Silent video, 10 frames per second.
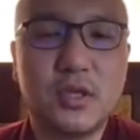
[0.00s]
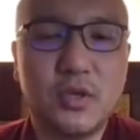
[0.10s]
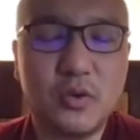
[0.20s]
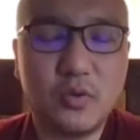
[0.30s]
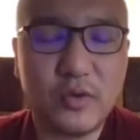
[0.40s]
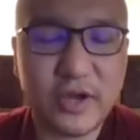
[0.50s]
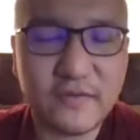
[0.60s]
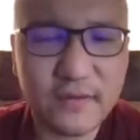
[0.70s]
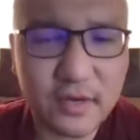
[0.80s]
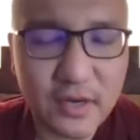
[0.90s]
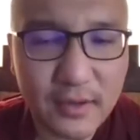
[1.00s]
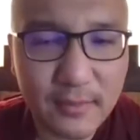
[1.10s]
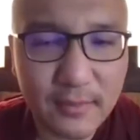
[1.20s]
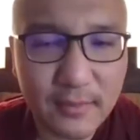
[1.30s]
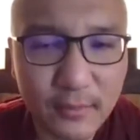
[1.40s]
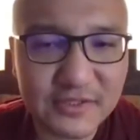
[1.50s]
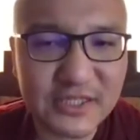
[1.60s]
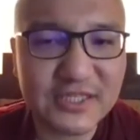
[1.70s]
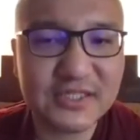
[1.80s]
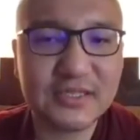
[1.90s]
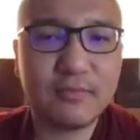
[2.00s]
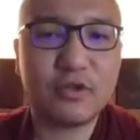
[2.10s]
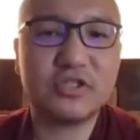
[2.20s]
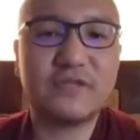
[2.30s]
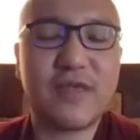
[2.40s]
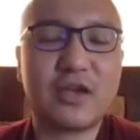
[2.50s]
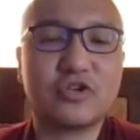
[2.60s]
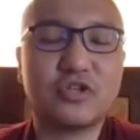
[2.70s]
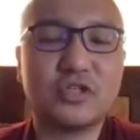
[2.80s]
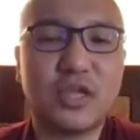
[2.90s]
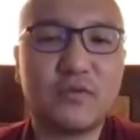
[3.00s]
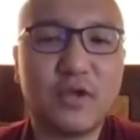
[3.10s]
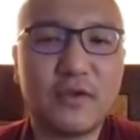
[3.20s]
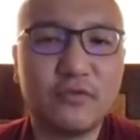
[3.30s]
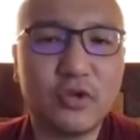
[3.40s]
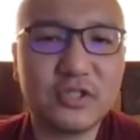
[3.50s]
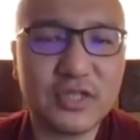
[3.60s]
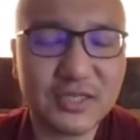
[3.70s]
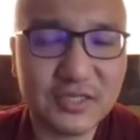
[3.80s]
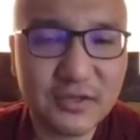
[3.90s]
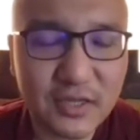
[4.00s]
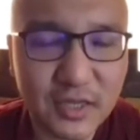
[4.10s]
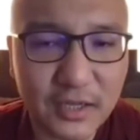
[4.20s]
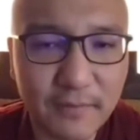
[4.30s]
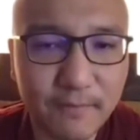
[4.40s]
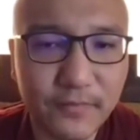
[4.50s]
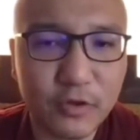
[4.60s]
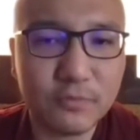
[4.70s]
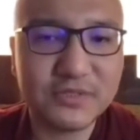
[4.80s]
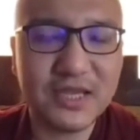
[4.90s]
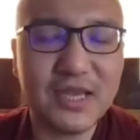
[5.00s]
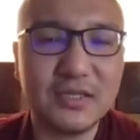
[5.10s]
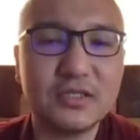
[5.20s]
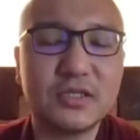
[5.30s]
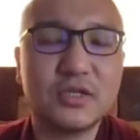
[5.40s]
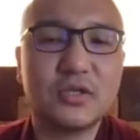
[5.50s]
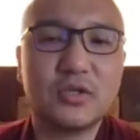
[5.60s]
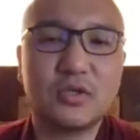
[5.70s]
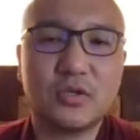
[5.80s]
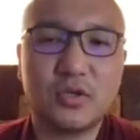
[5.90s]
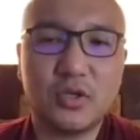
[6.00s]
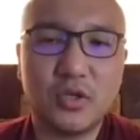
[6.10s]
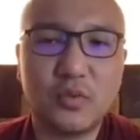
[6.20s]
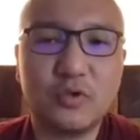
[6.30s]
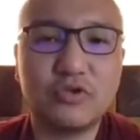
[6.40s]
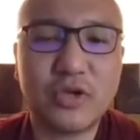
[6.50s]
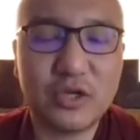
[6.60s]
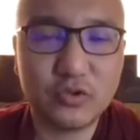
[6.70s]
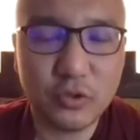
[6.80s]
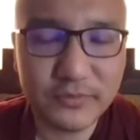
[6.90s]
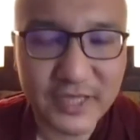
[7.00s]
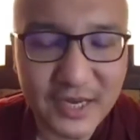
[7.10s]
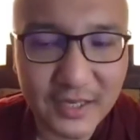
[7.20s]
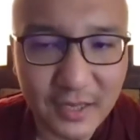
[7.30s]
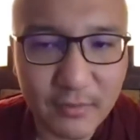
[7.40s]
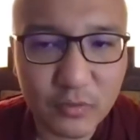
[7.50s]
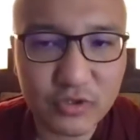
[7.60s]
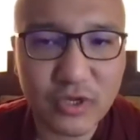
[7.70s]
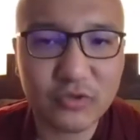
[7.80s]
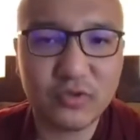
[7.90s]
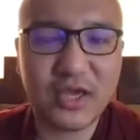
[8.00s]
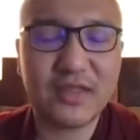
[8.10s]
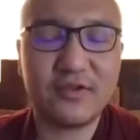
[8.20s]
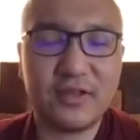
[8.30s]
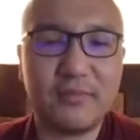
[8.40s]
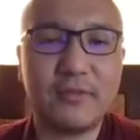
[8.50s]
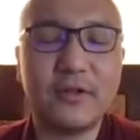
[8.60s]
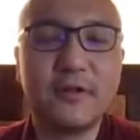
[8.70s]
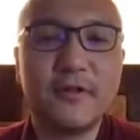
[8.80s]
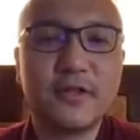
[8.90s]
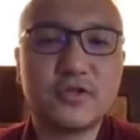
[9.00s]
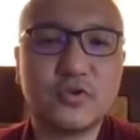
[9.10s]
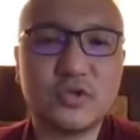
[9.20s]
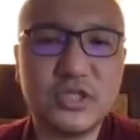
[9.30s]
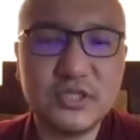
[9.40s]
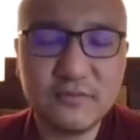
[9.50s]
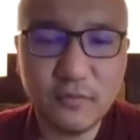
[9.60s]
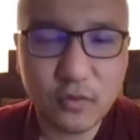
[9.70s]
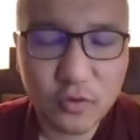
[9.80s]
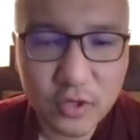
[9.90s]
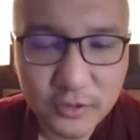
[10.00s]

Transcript: whatever positive deeds, positive actions that we have not yet obtained, we try to obtain them, we try to gather them. So these four,